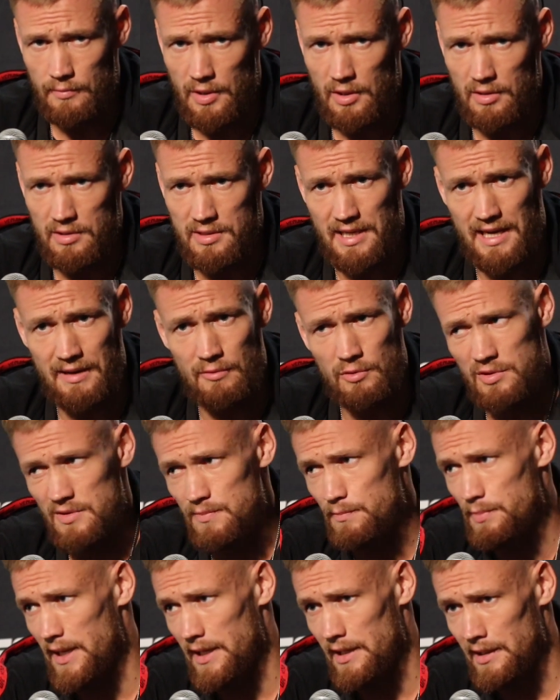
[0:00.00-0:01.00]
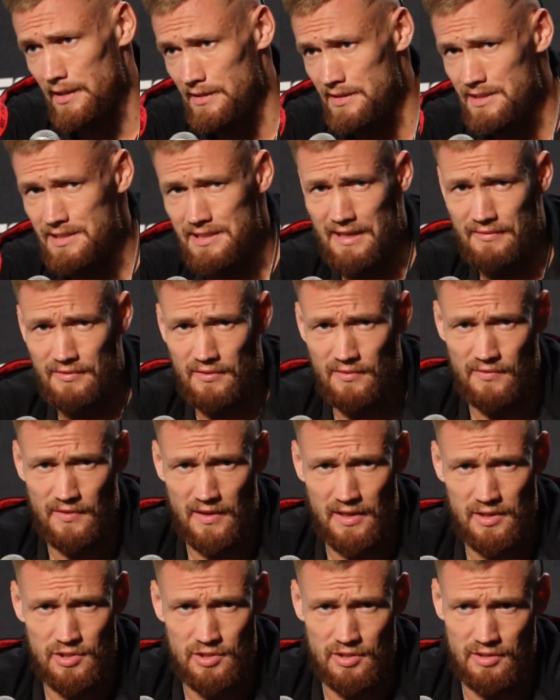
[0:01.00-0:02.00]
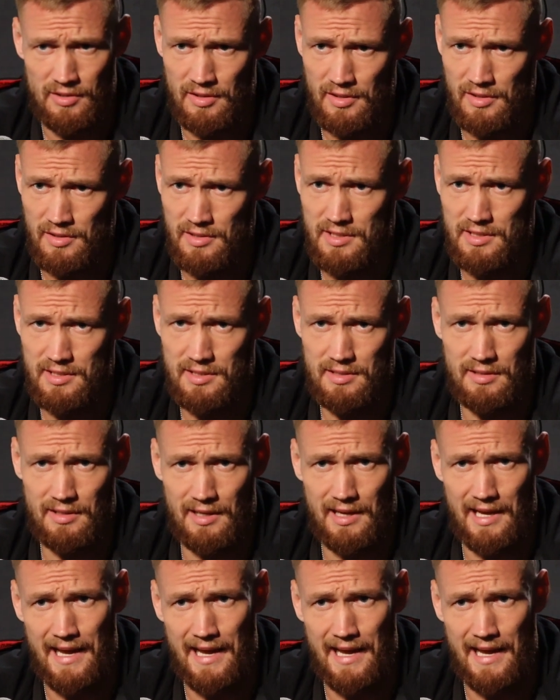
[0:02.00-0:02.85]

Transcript: because I was battling staph infections.